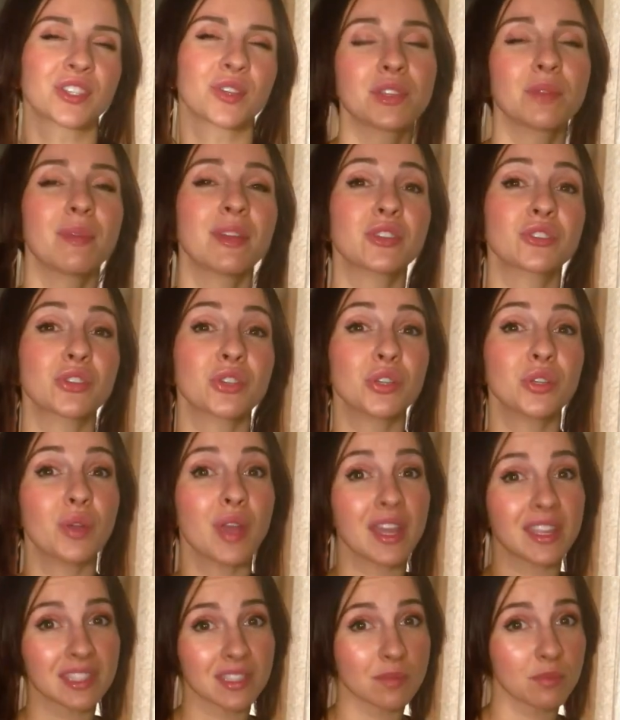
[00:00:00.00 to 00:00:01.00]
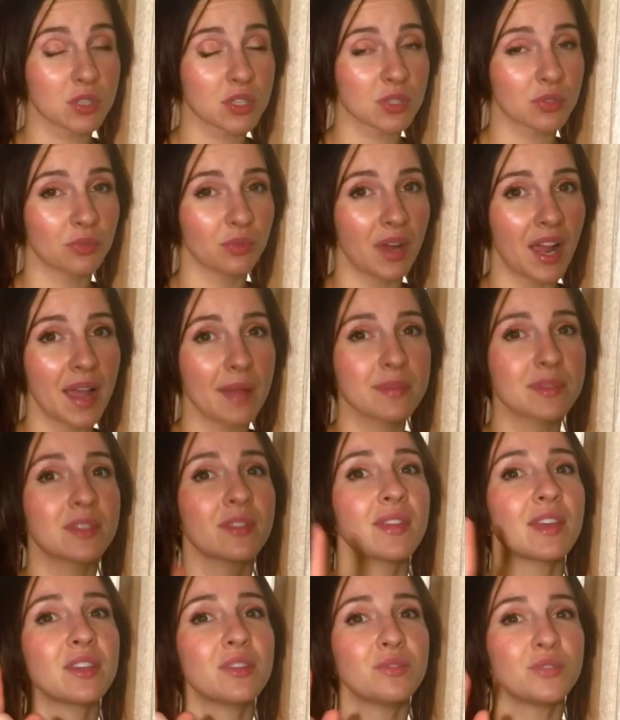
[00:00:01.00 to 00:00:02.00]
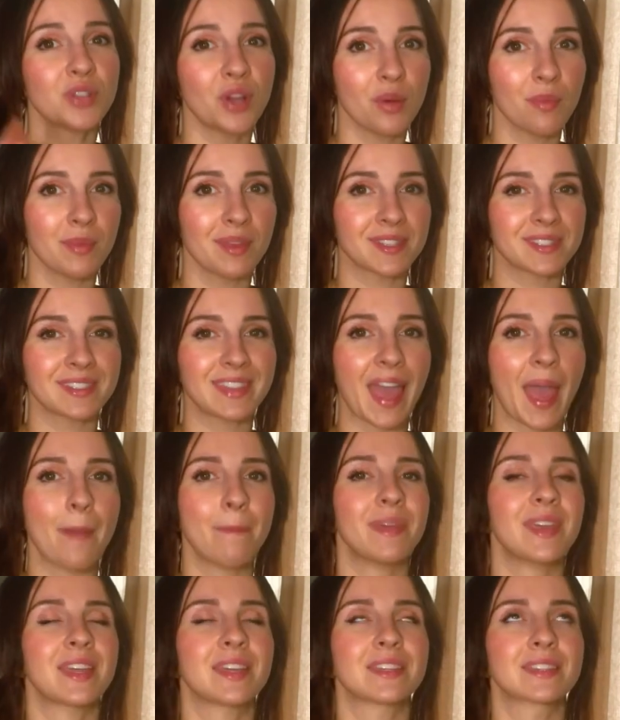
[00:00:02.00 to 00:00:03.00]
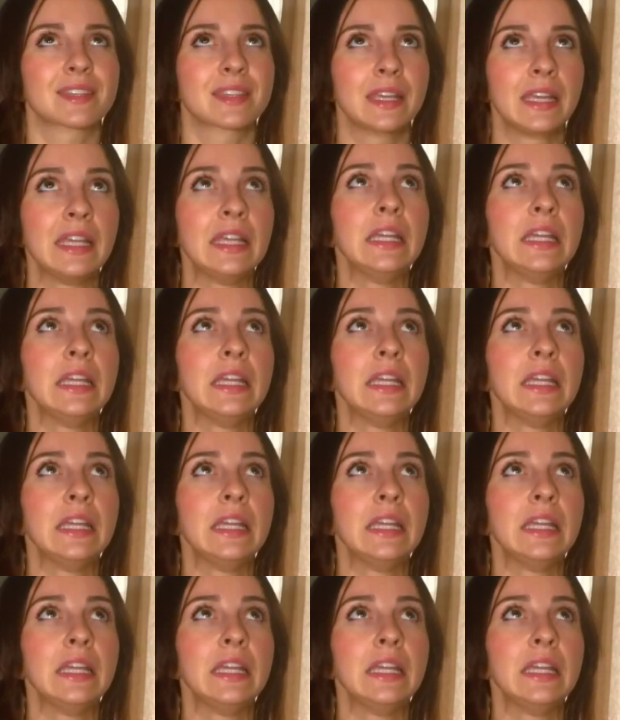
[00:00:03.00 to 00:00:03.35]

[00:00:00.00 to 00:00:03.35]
So make sure you hit subscribe so that you don't miss that, because